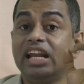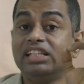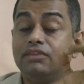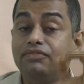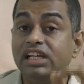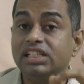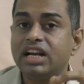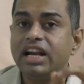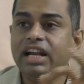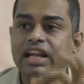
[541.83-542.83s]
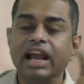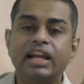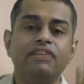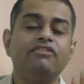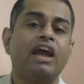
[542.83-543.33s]
of listed entity, I will
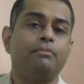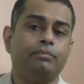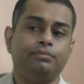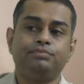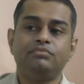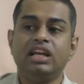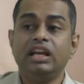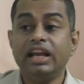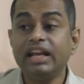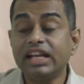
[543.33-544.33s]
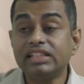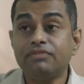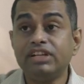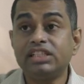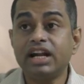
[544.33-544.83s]
give CAM. In case of
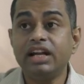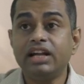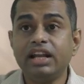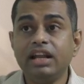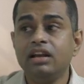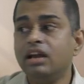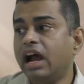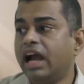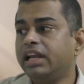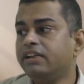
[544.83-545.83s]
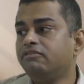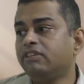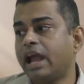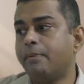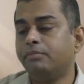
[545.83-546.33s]
listed entity, I will give
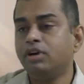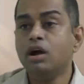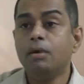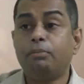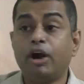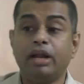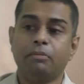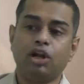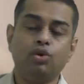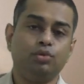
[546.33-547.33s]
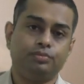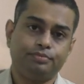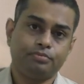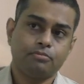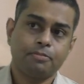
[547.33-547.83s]
CAM. Point number 2.
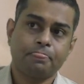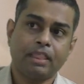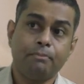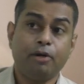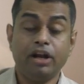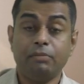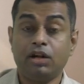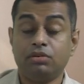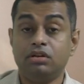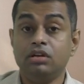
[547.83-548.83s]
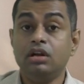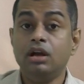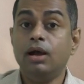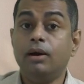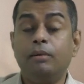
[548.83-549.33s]

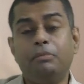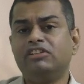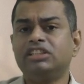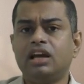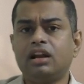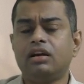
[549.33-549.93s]
Pavan sir,